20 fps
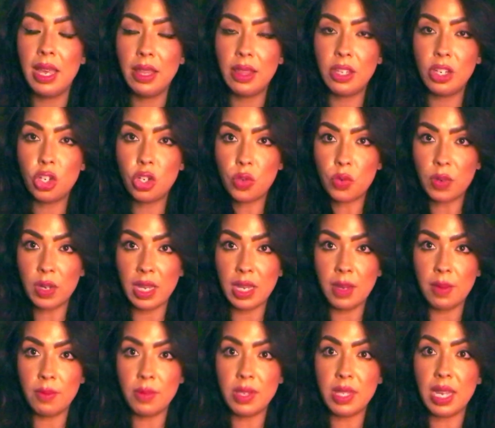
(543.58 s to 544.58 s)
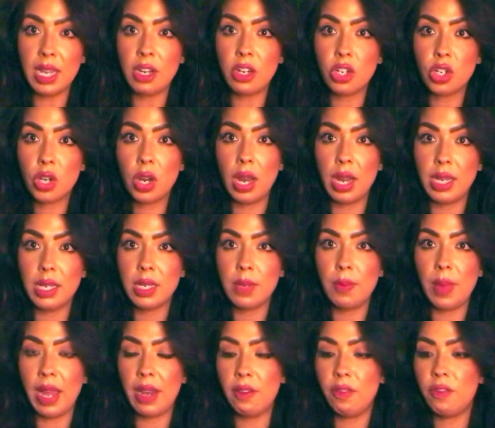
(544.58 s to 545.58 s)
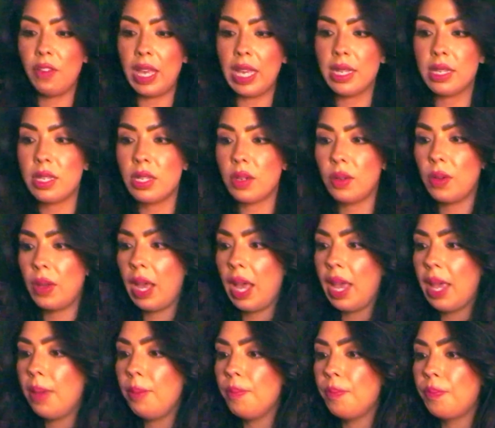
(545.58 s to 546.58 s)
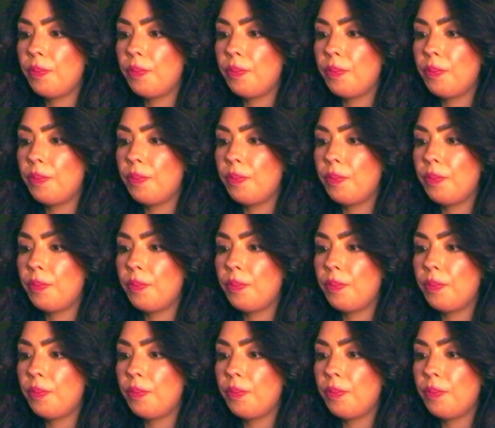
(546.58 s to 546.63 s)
the dreams that you're trying to manifest, okay?